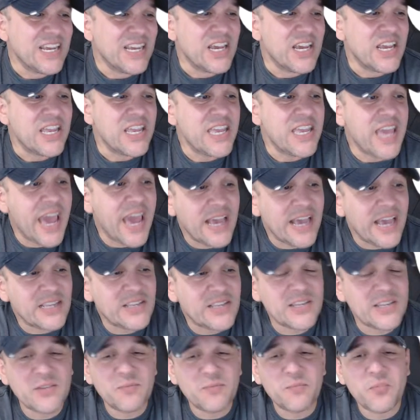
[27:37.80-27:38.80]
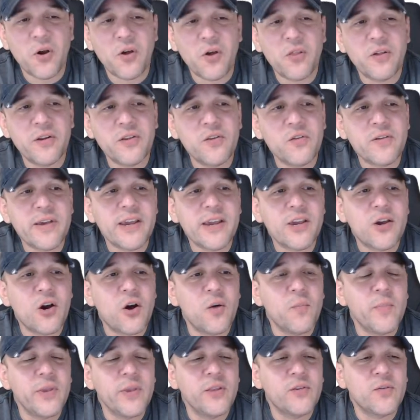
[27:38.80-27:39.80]
yes, brother, you can call
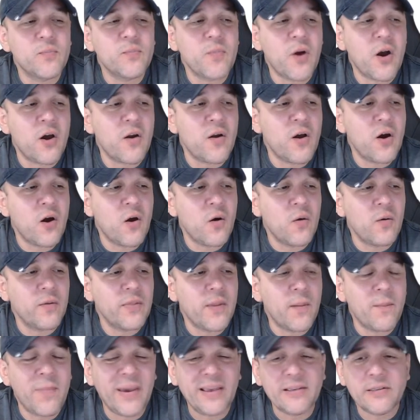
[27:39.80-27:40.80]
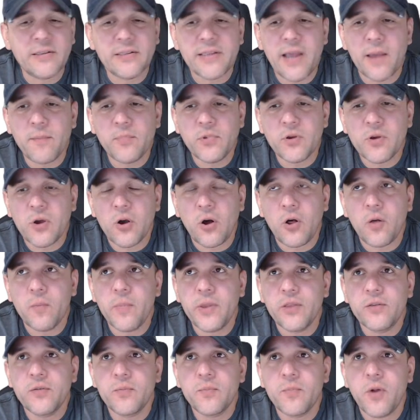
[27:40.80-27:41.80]
me tomorrow. The best time to call
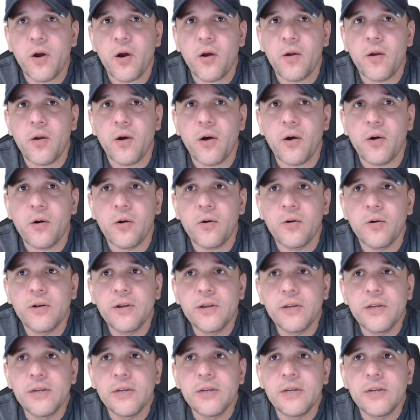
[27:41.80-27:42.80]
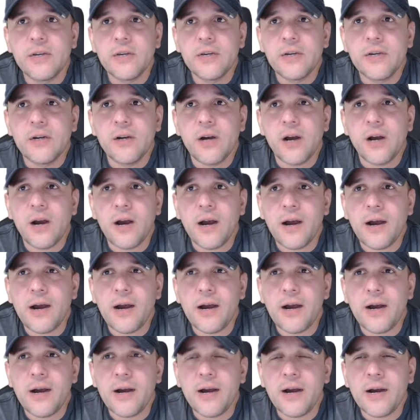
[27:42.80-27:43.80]
me tomorrow,
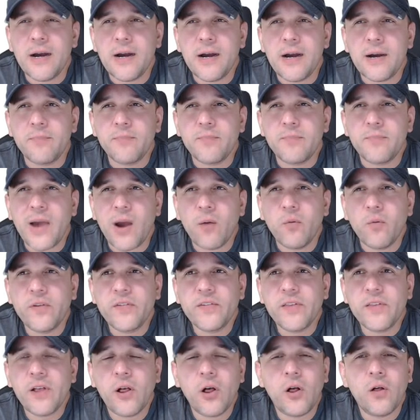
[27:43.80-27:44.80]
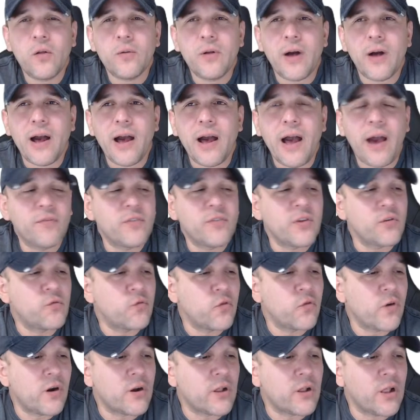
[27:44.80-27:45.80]
I will tell after
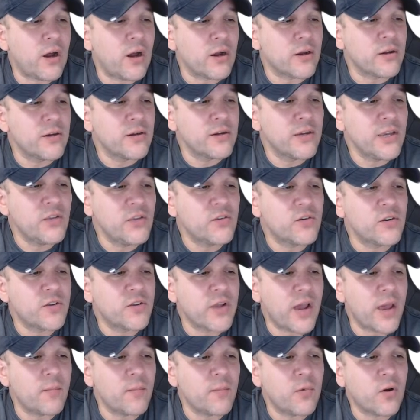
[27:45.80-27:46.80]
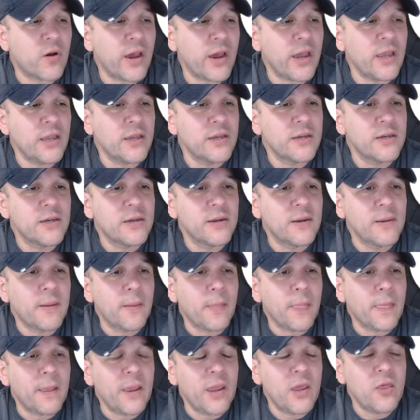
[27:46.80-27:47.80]
3 o'clock Easter time, okay?
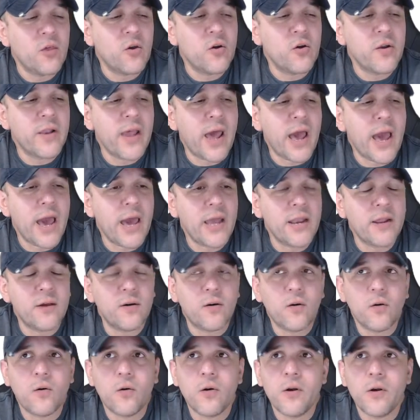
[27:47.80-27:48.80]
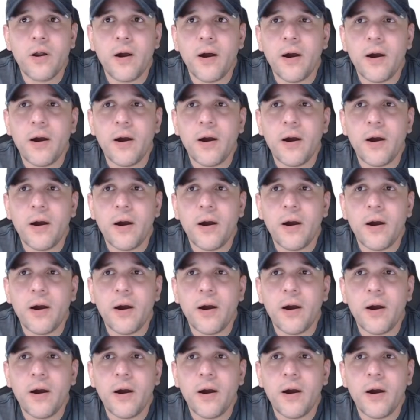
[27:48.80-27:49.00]
Either that or